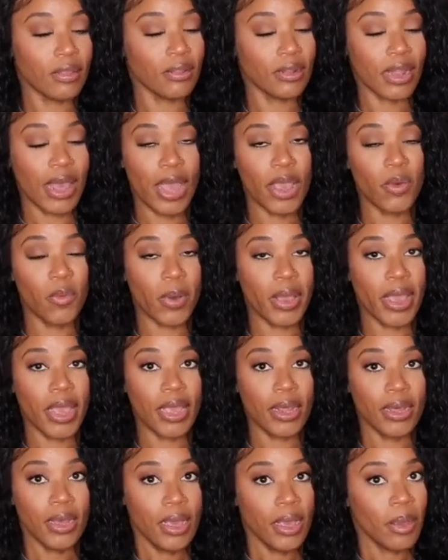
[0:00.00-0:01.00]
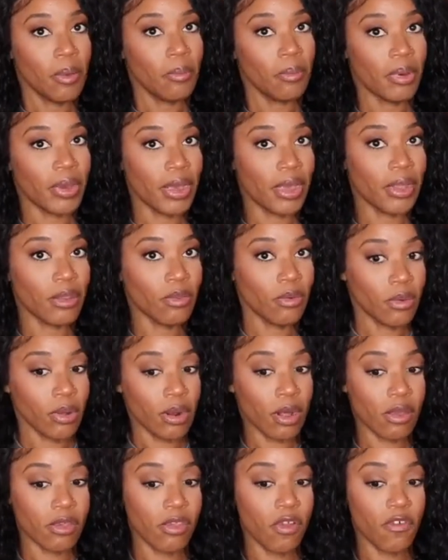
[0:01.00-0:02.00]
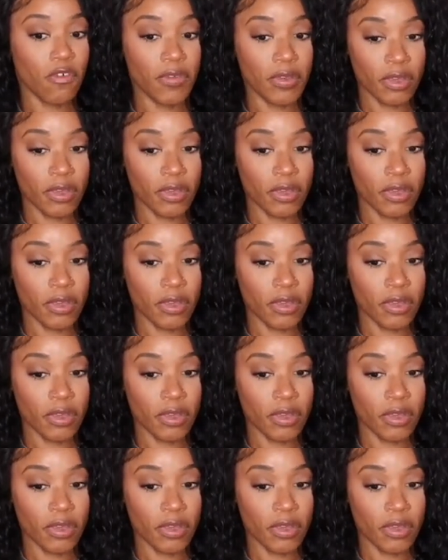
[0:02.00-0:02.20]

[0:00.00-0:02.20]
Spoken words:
It's lightweight, but you can also